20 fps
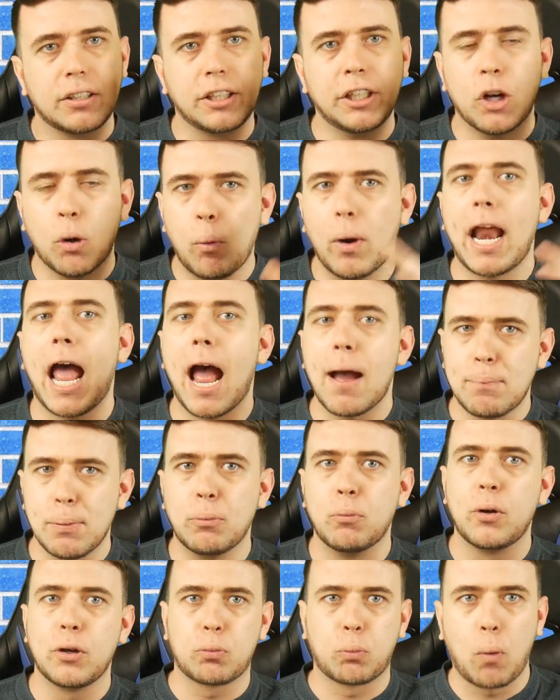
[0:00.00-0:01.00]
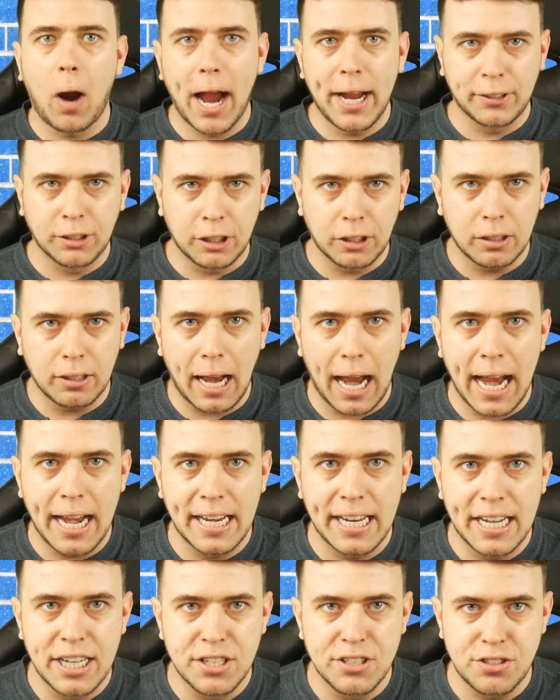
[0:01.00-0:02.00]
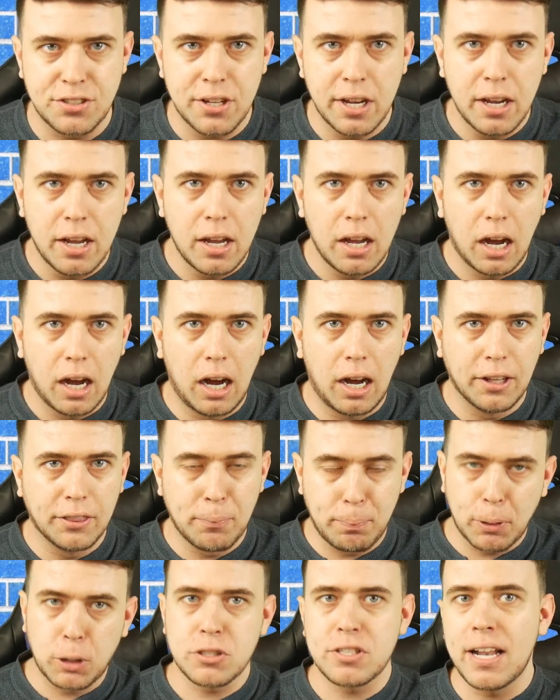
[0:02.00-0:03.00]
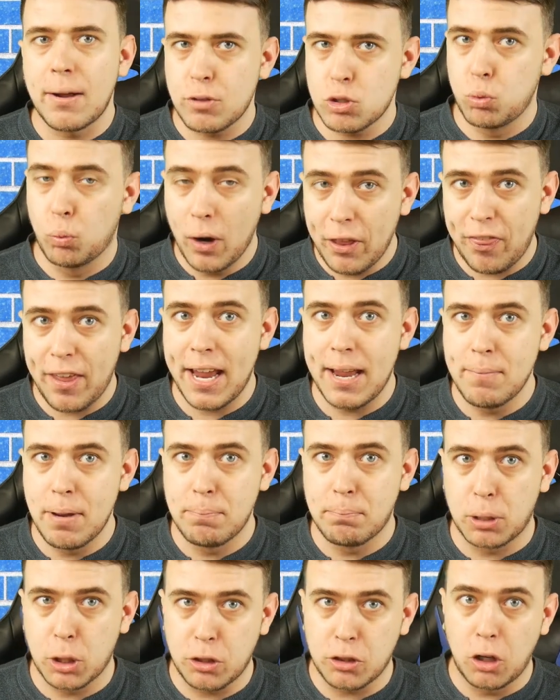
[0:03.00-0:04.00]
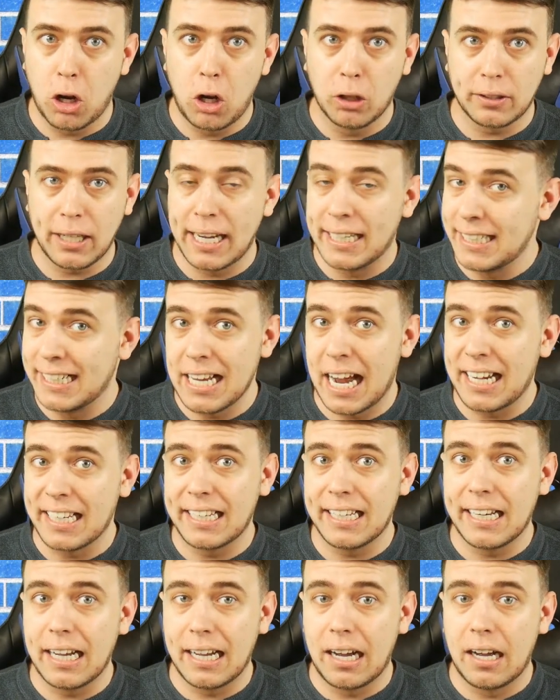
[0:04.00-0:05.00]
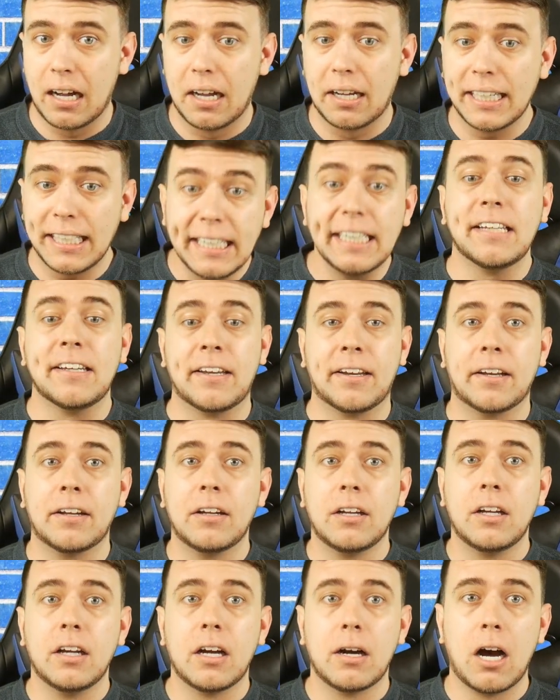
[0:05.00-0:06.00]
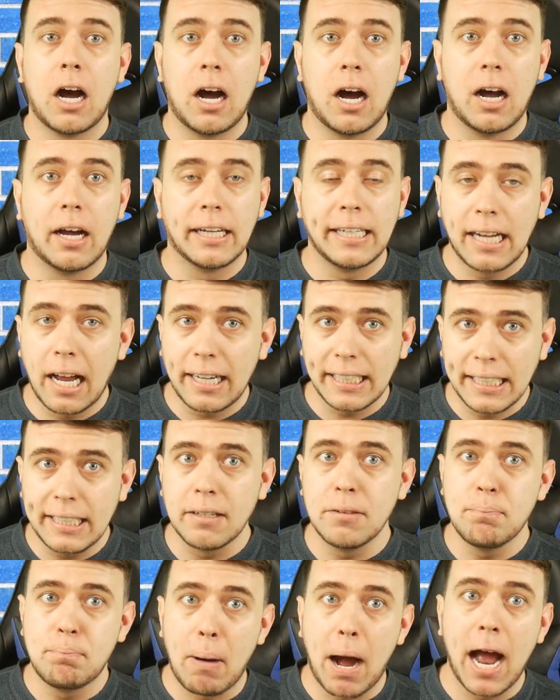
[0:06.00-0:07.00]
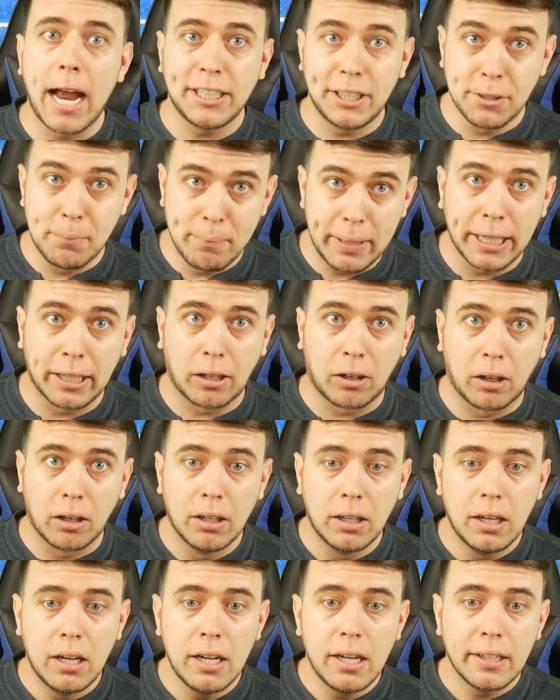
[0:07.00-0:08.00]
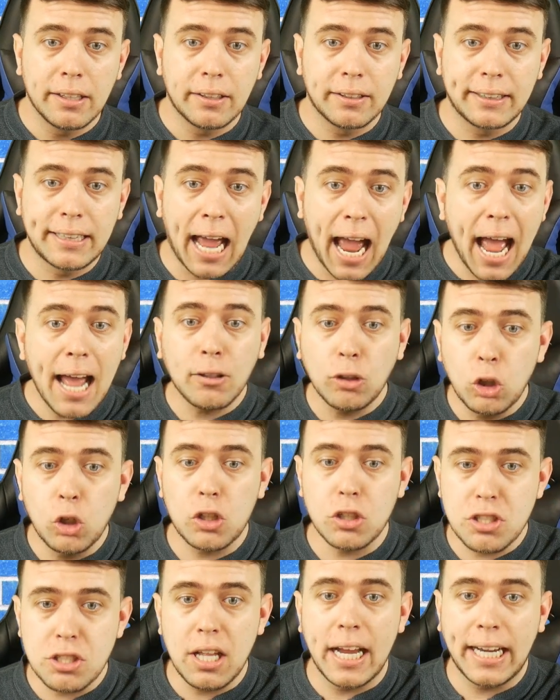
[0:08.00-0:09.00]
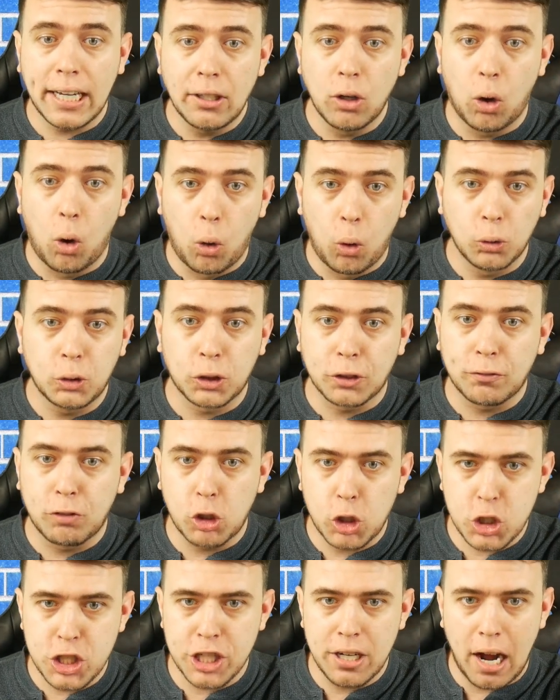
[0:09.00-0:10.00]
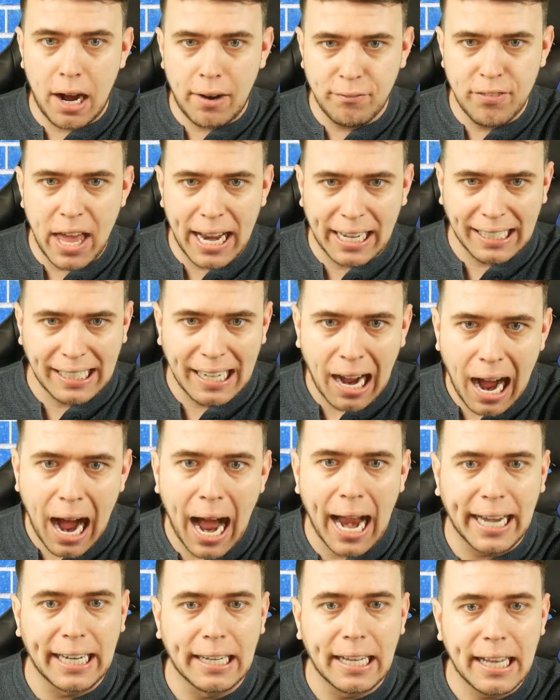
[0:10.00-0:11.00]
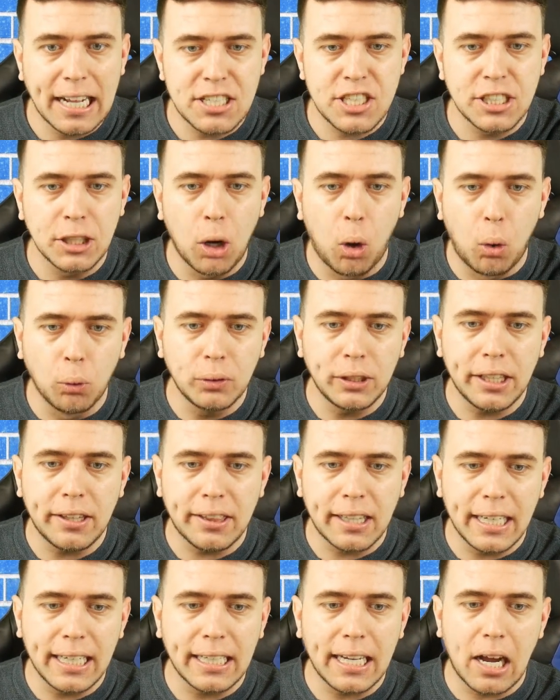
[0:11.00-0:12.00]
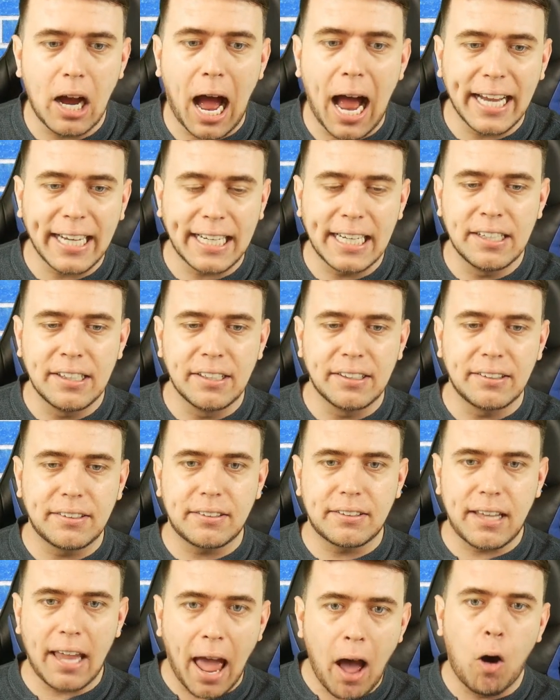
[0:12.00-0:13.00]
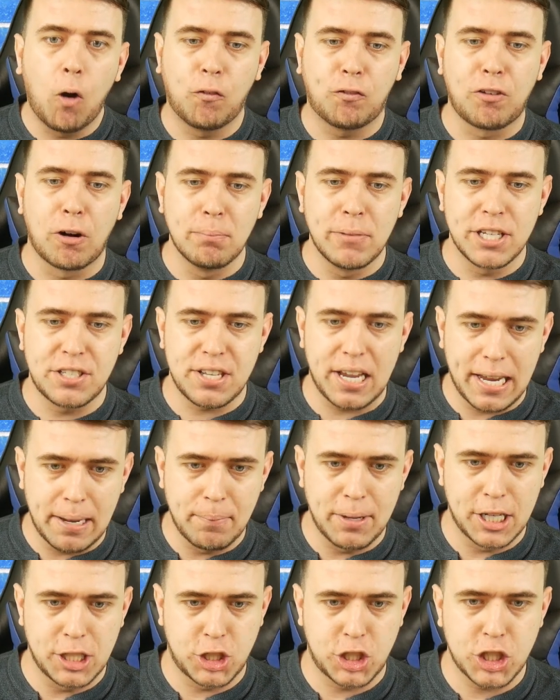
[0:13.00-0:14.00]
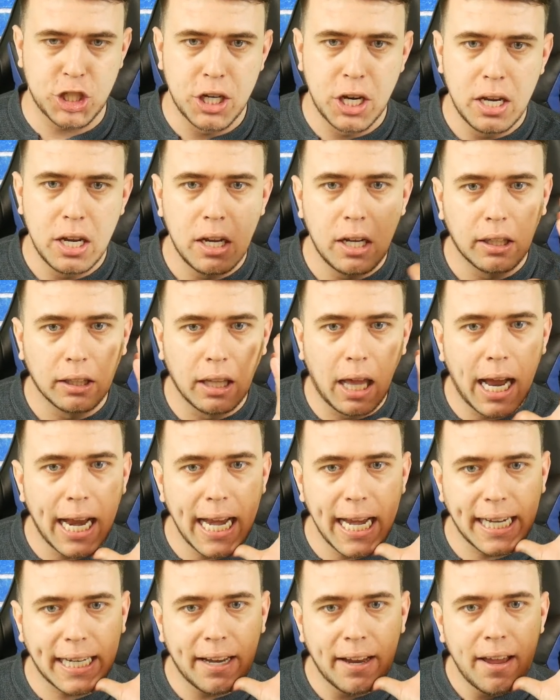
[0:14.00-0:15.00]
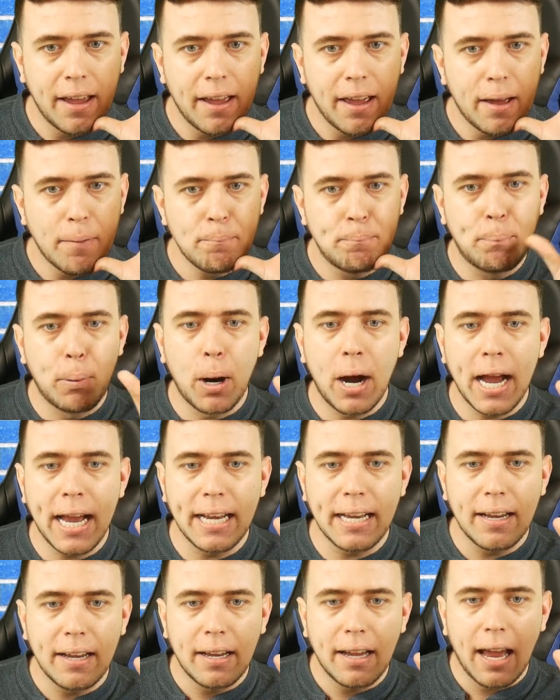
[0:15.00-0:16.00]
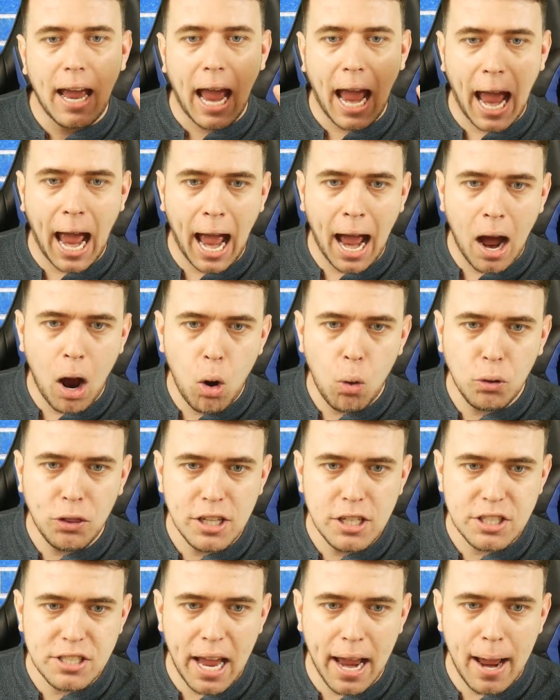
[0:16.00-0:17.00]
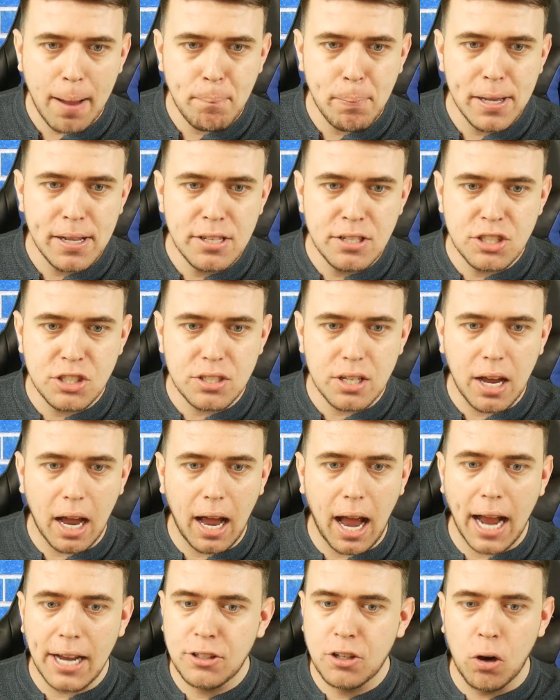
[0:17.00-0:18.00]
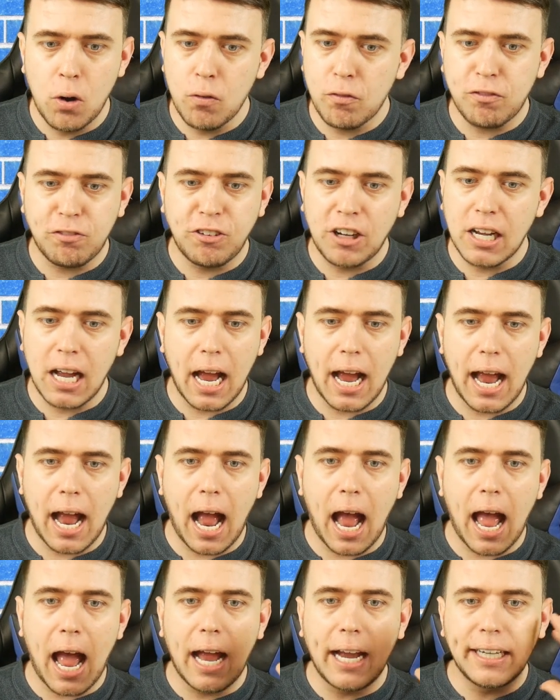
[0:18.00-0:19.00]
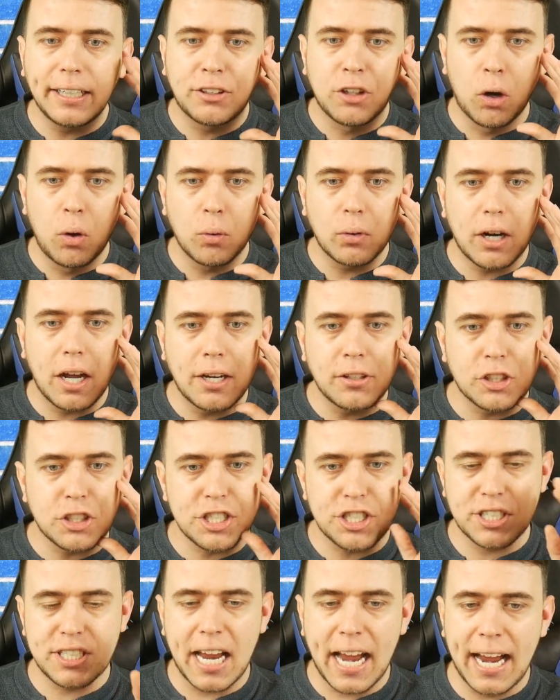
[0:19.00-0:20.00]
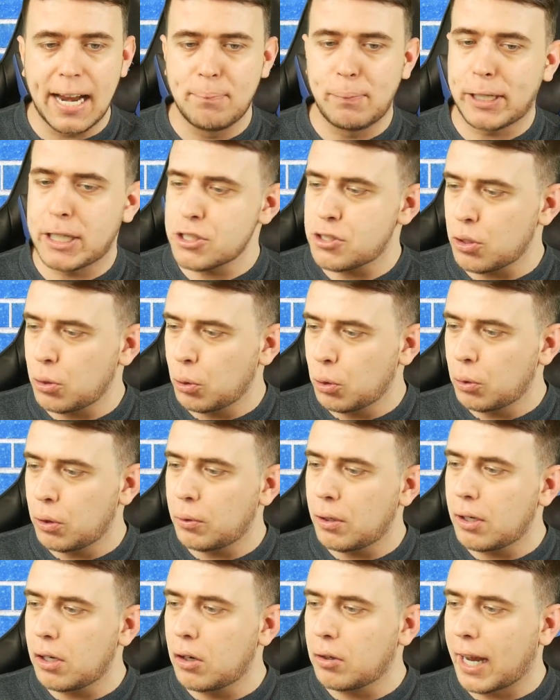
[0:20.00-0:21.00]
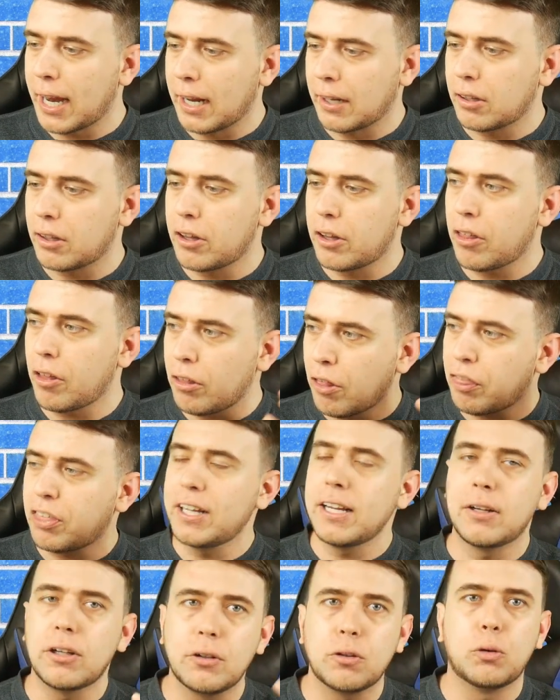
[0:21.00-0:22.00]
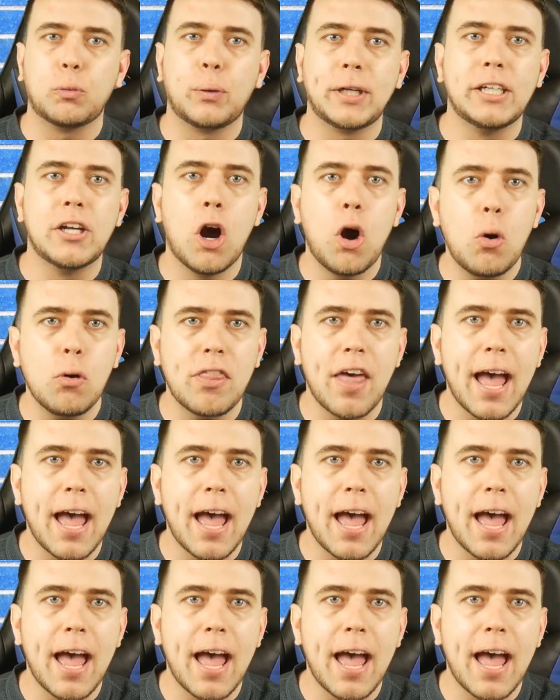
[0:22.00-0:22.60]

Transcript: you know what happened with Reiner and his uh the person that was with him in Berthold and he got uh eaten. Uh he got eaten by Ymir. That looks like an older version of that guy. That's the only thing I can tell from this image. Like, but how this happens, I don't, I don't understand because okay the, the thing we know